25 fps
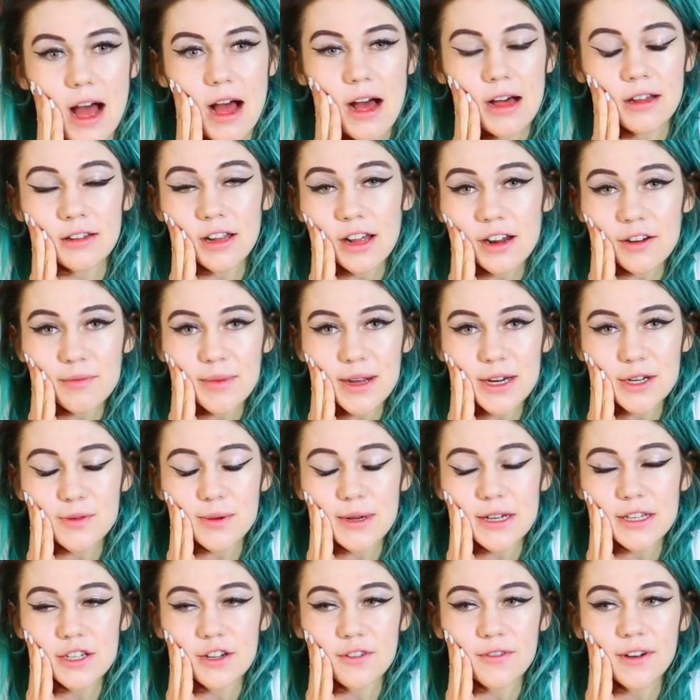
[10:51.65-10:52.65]
a lot of my
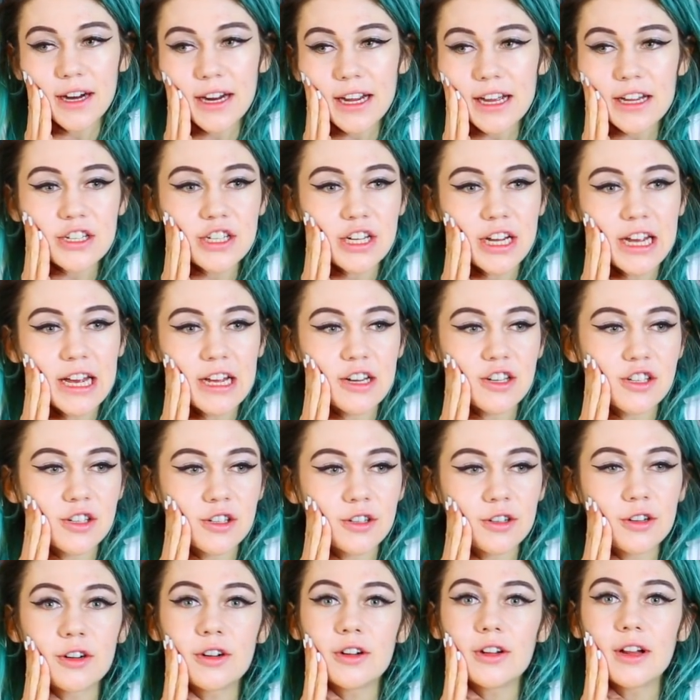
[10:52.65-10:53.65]
tweets are very
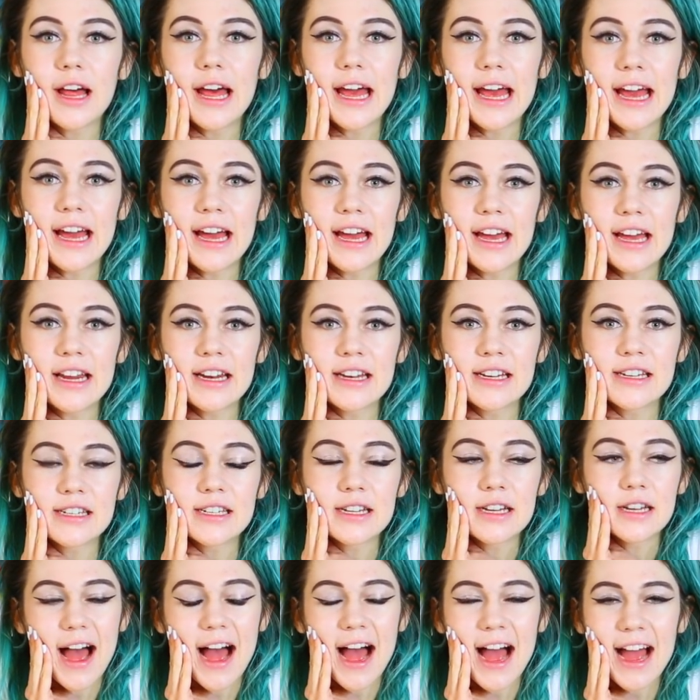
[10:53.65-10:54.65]
educational and
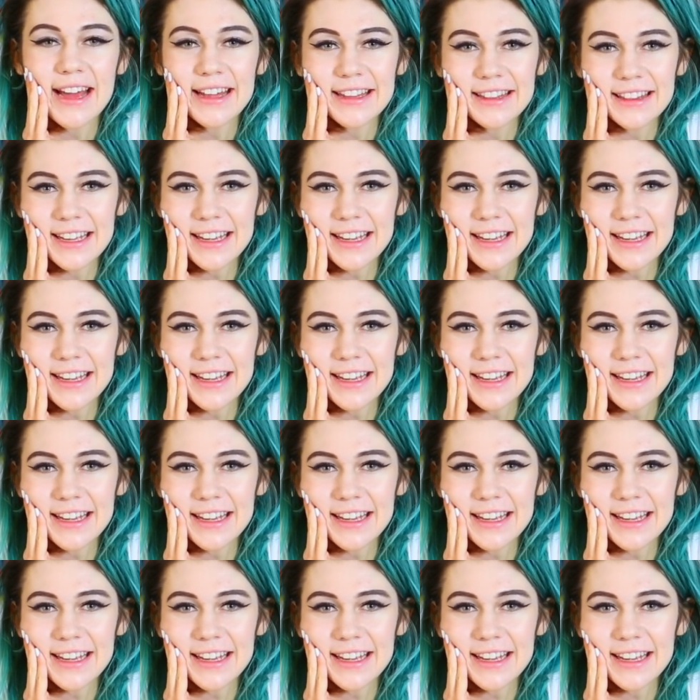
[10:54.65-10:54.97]
I